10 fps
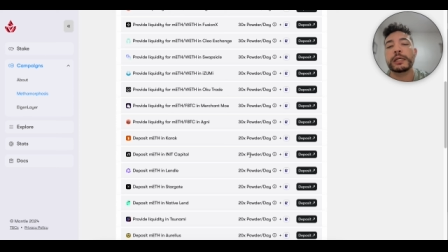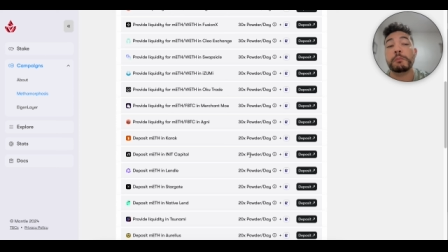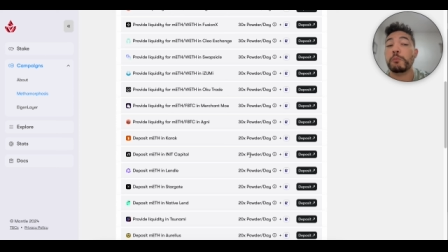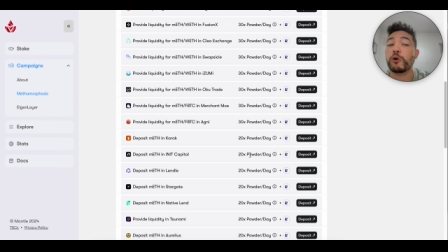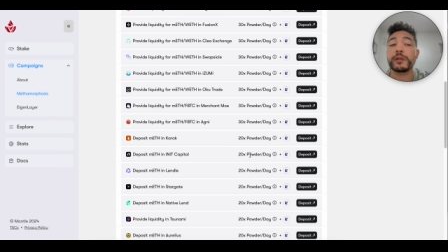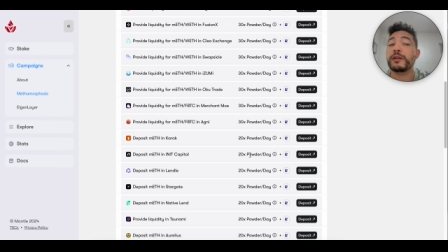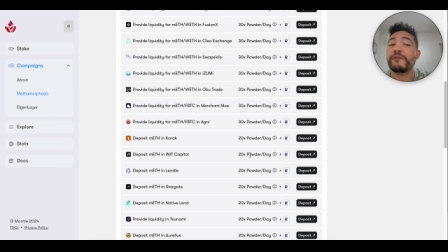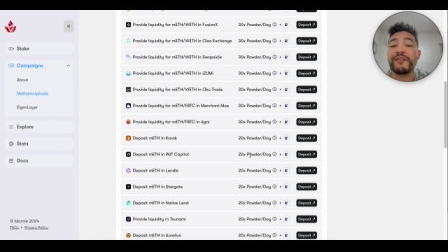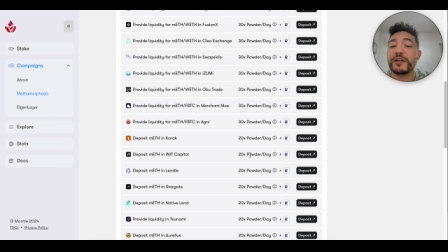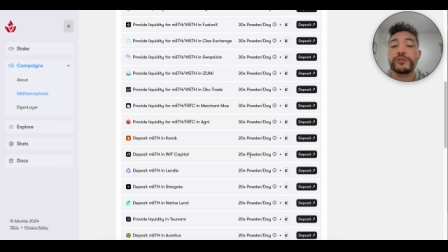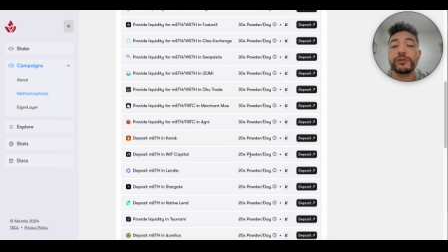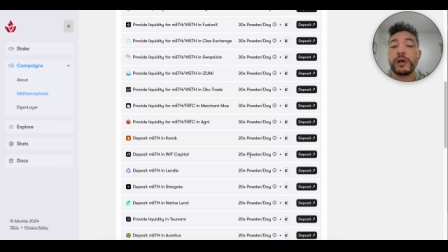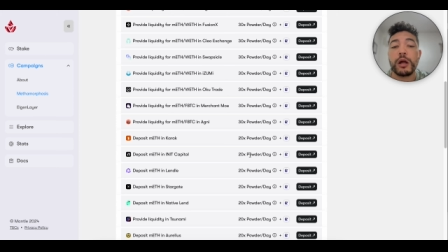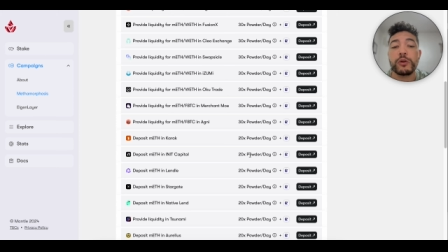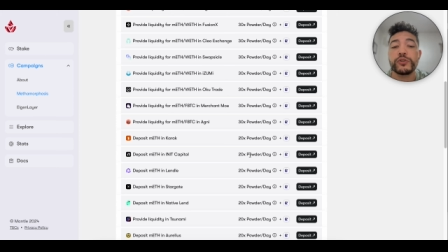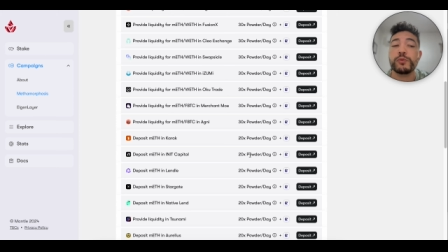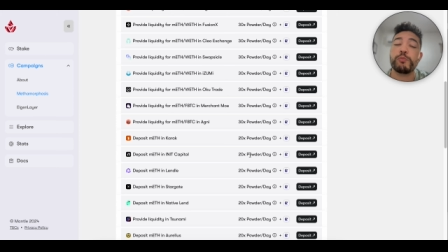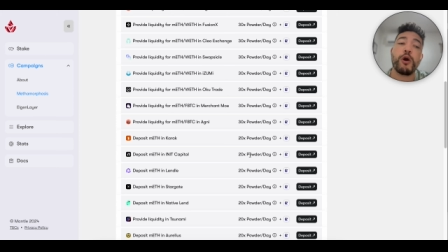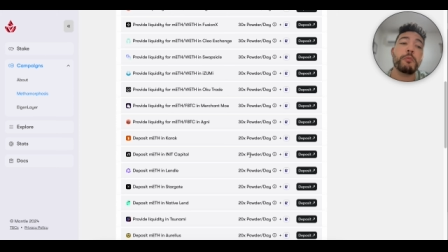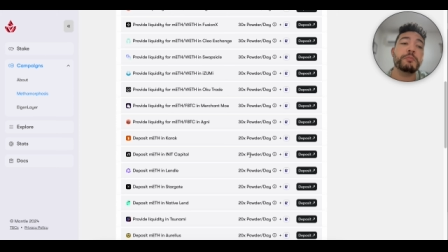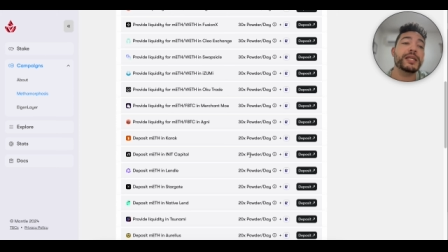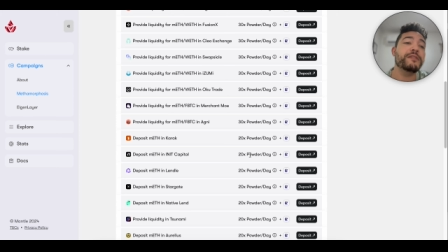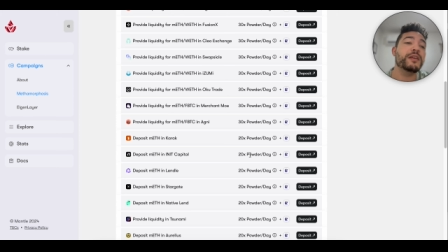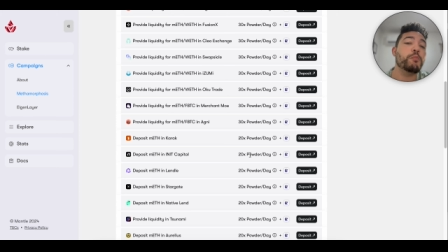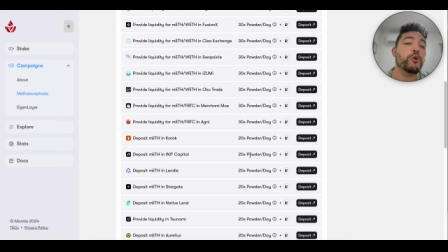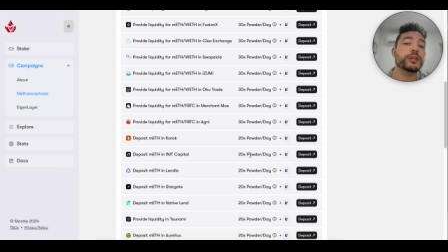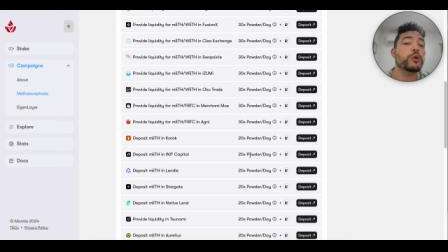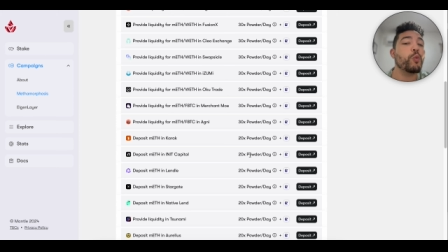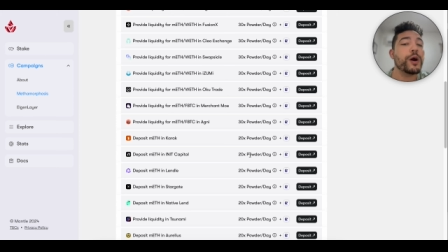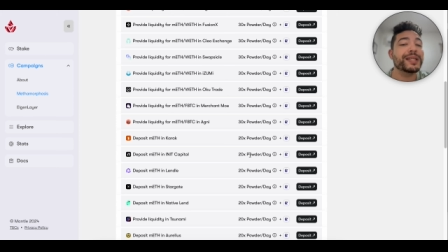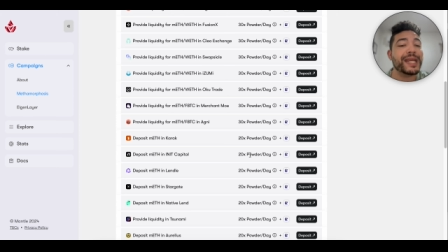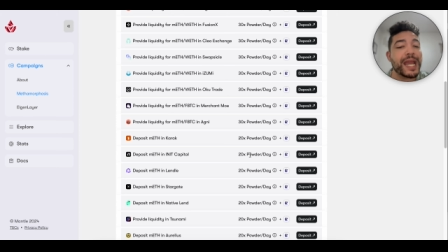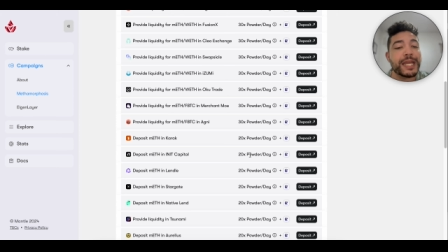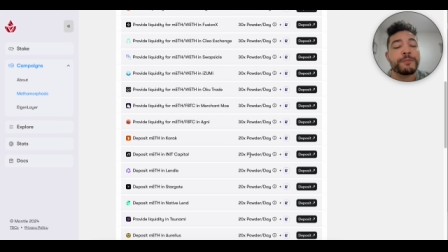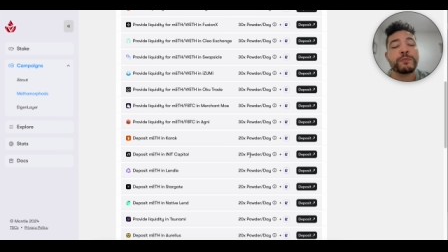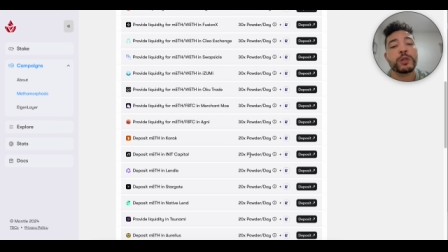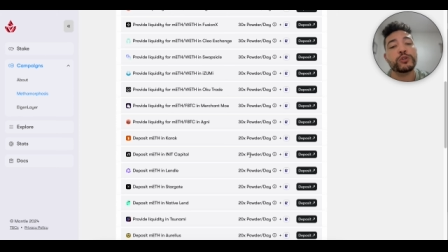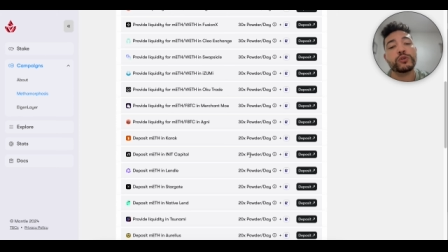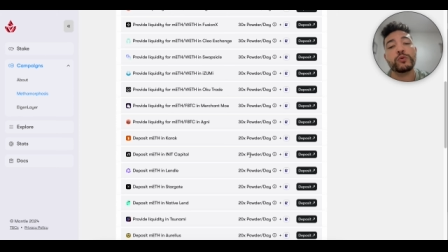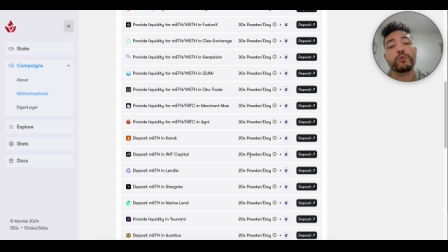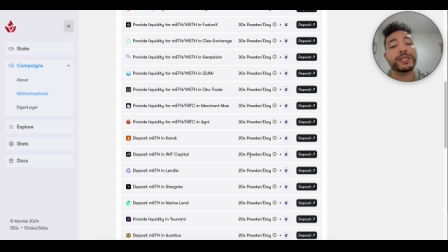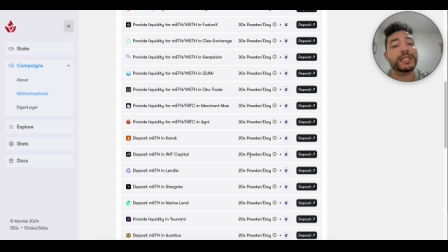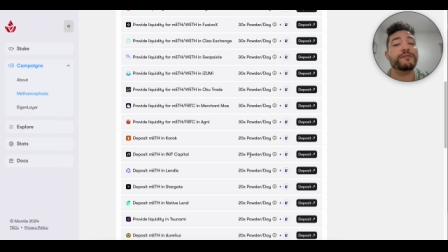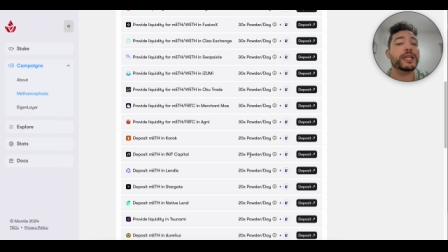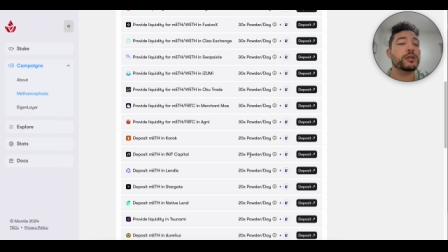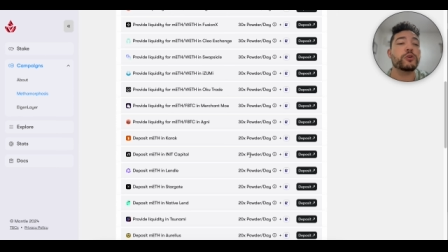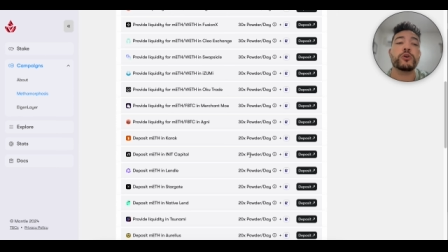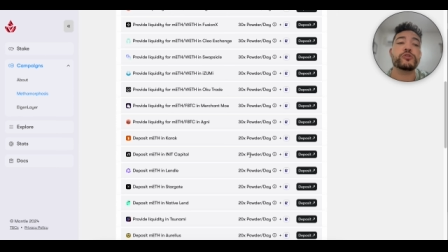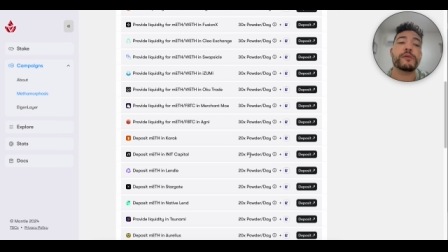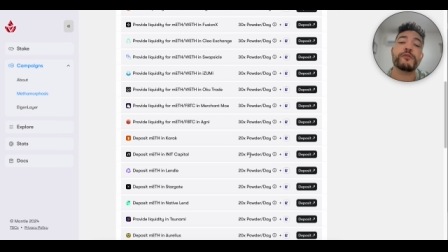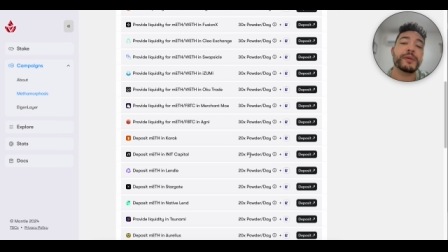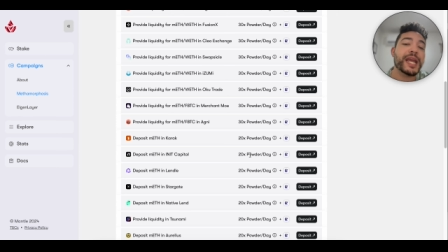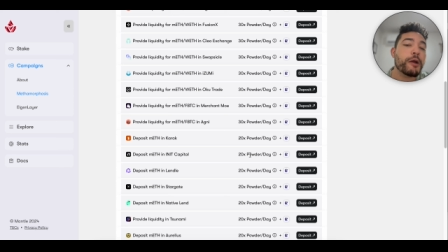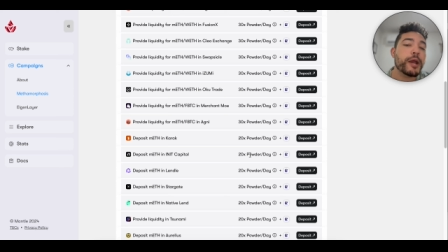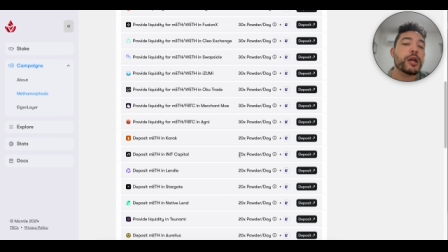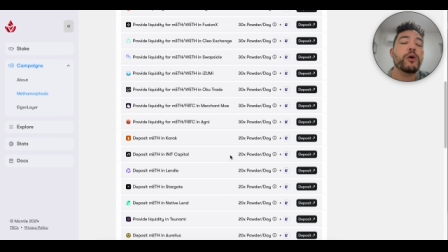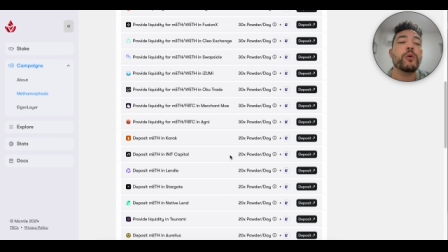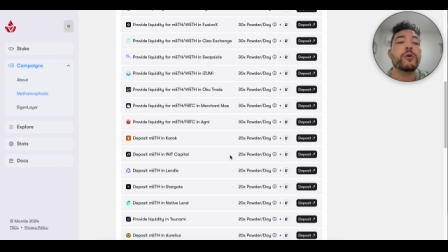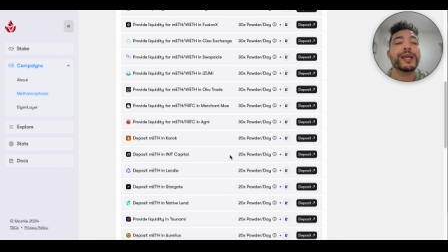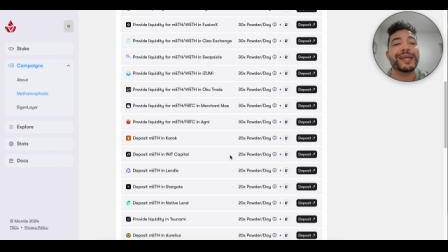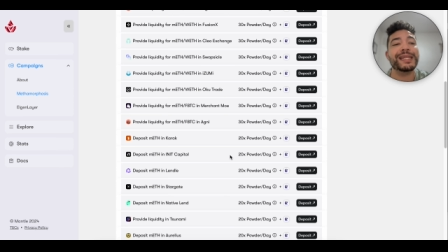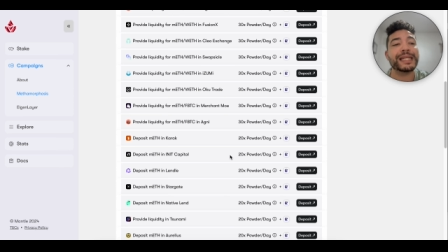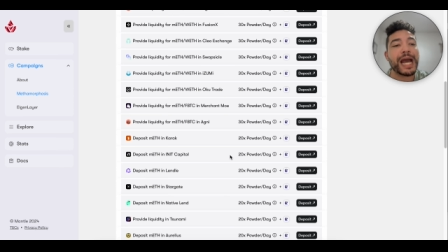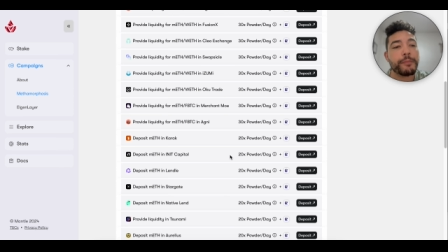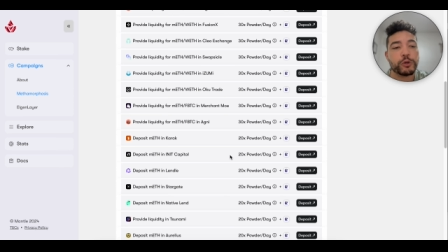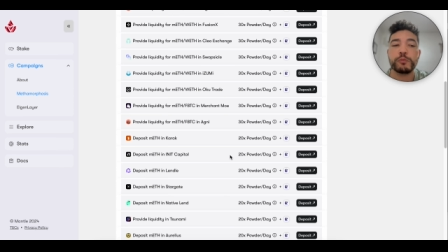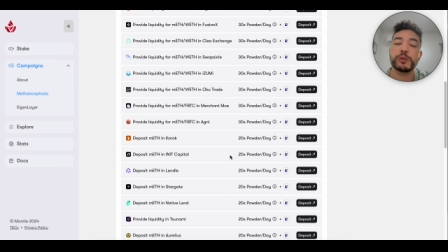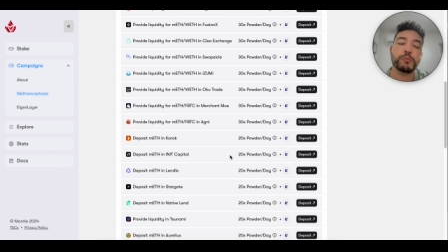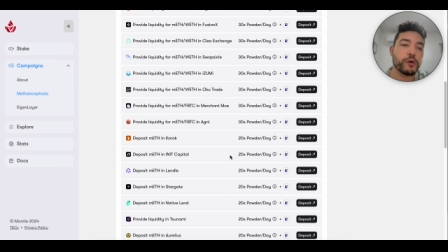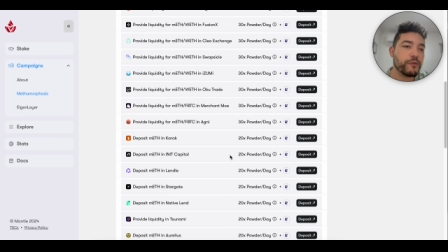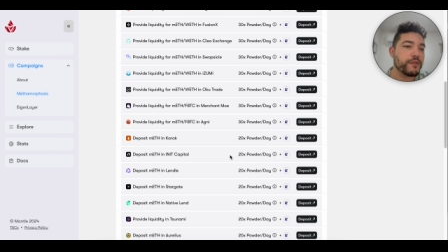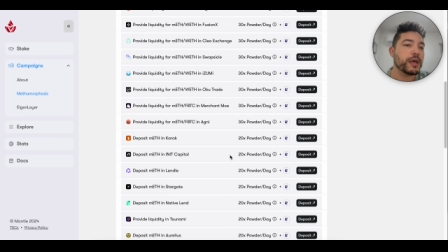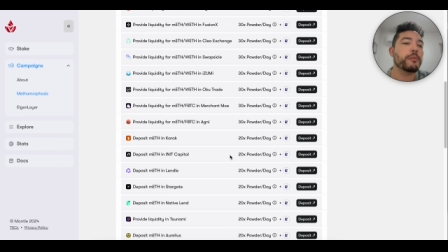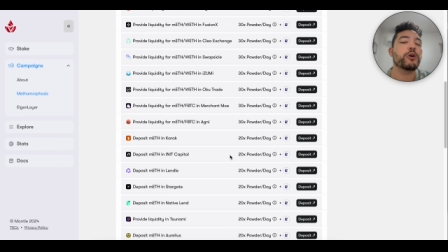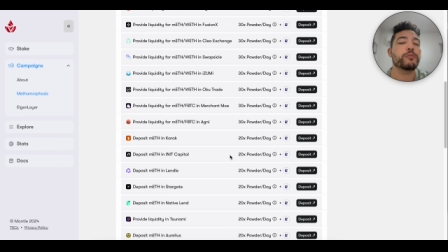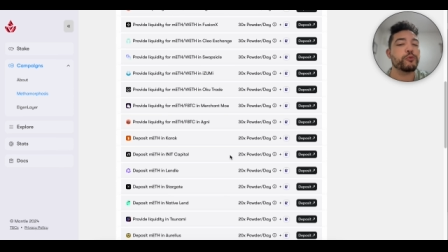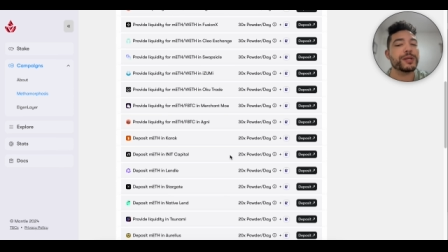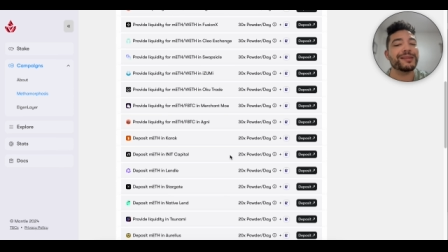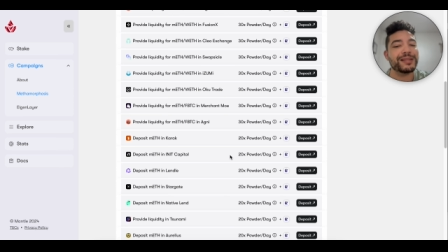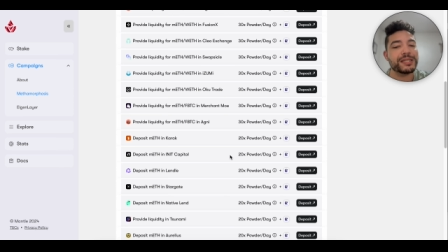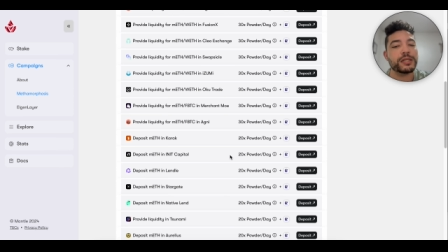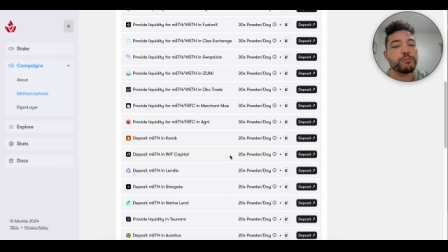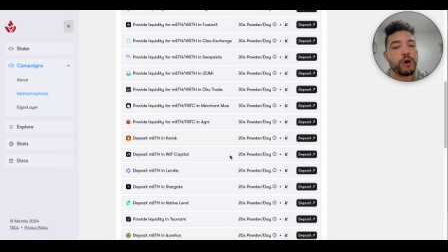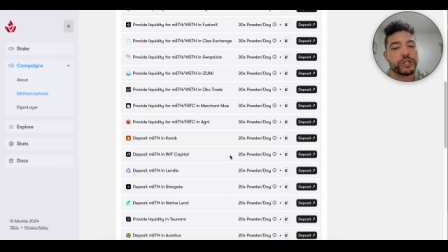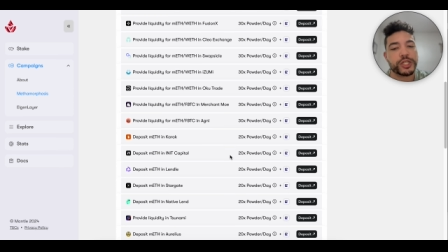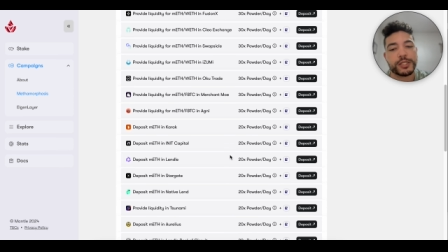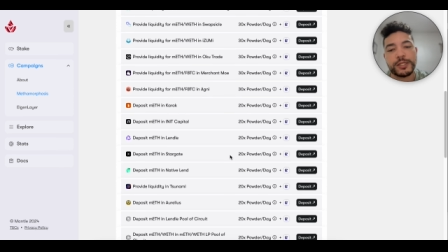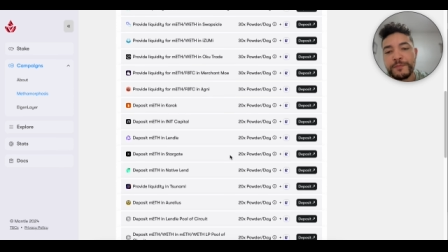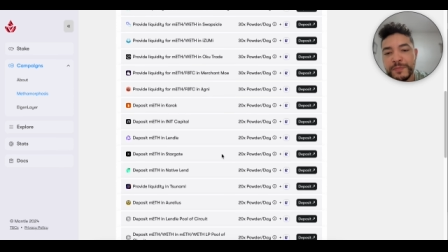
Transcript: more than $500 or probably even more than 1K to receive a good airdrop from Karak or Init Capital, but both of them are pretty decent projects.